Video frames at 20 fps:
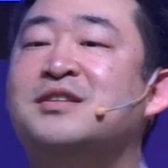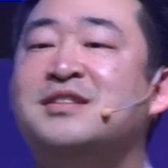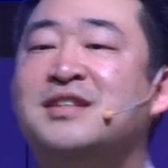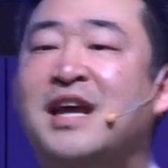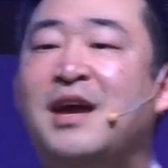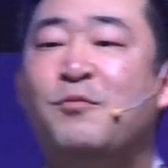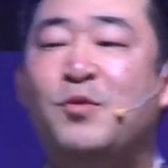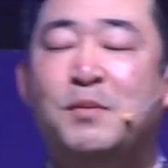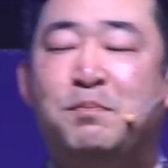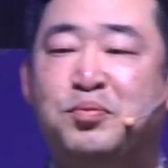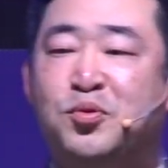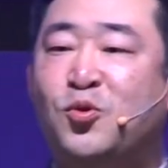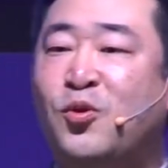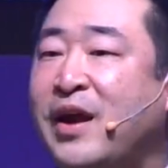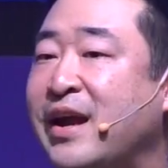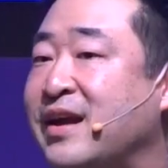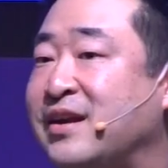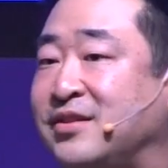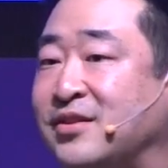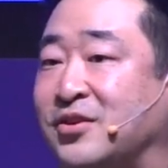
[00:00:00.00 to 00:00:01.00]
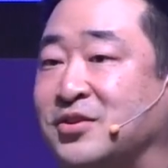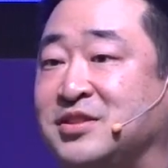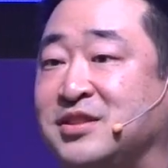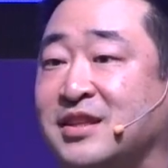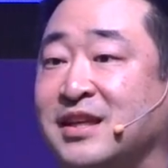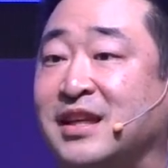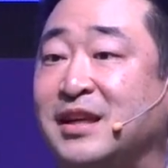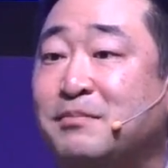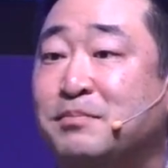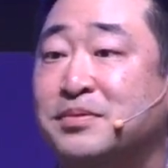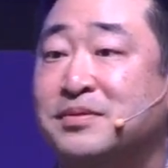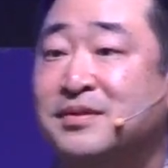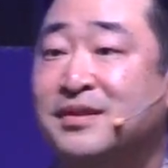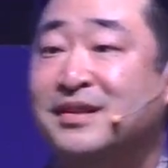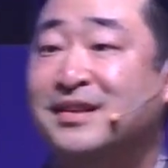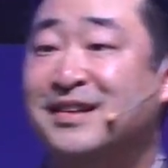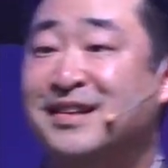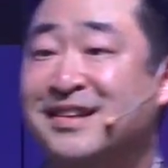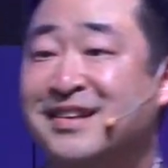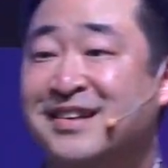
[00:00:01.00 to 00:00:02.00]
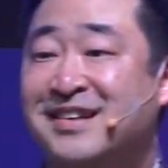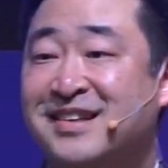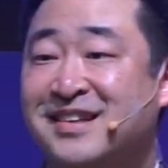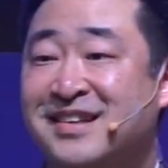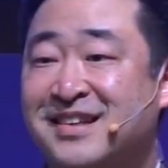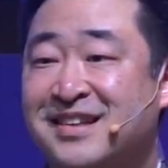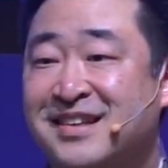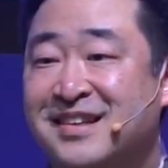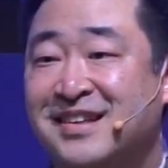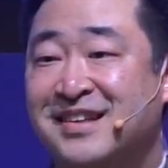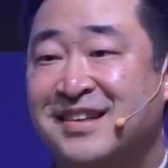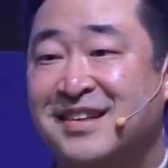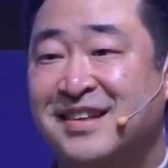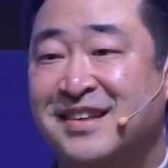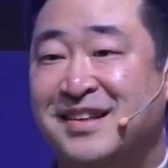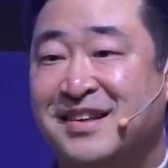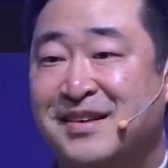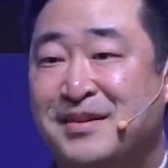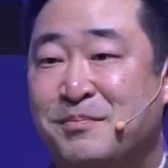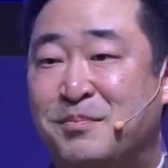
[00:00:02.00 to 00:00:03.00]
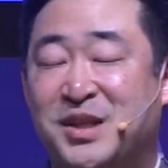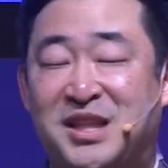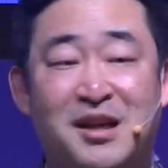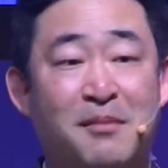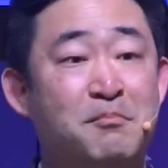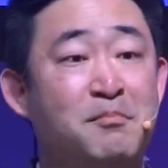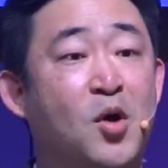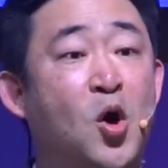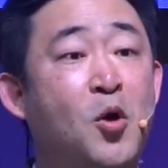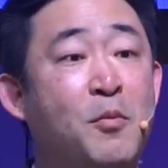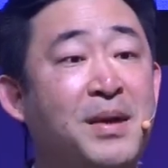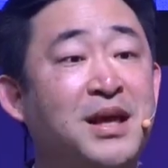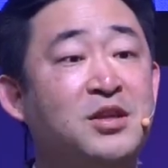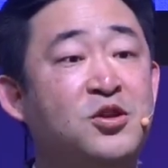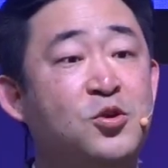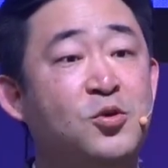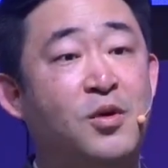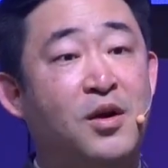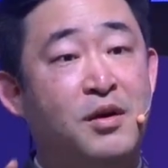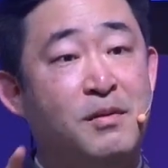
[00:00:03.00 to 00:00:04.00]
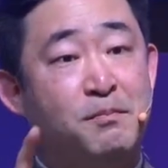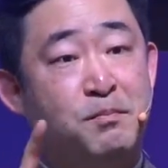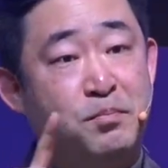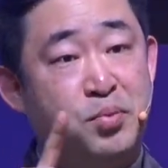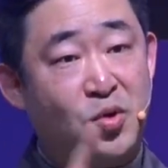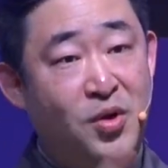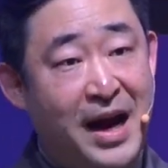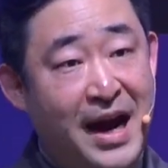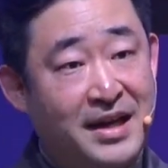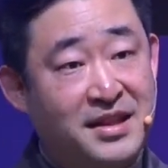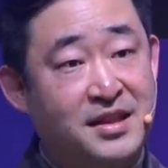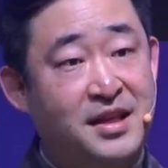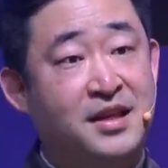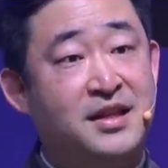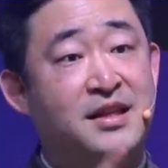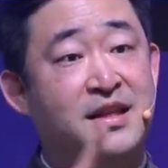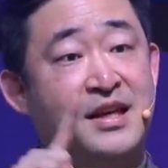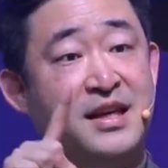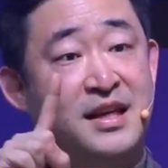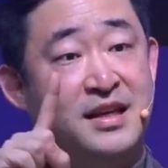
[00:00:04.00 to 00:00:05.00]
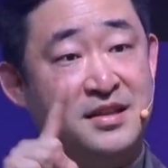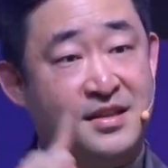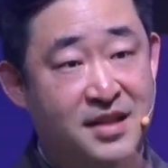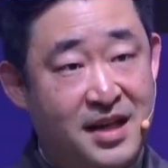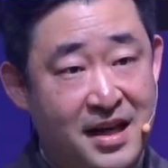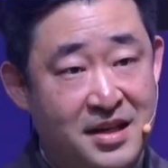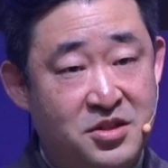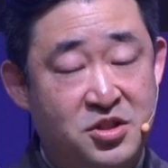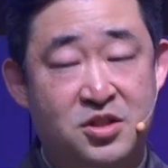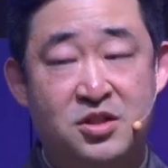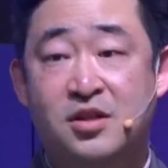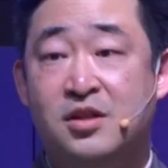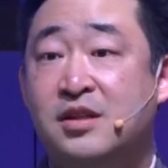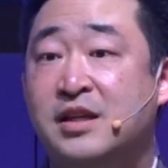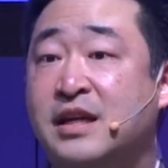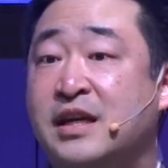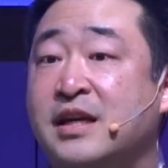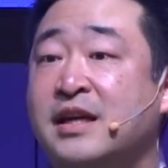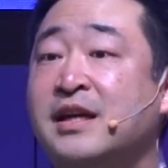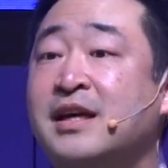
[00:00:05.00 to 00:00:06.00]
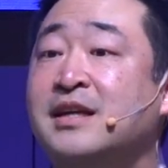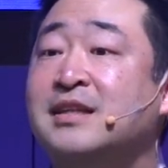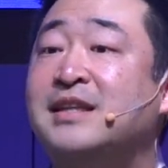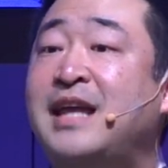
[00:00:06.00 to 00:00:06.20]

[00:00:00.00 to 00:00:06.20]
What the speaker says: to say we pray in our sleep, but the moment you are practically, intentionally,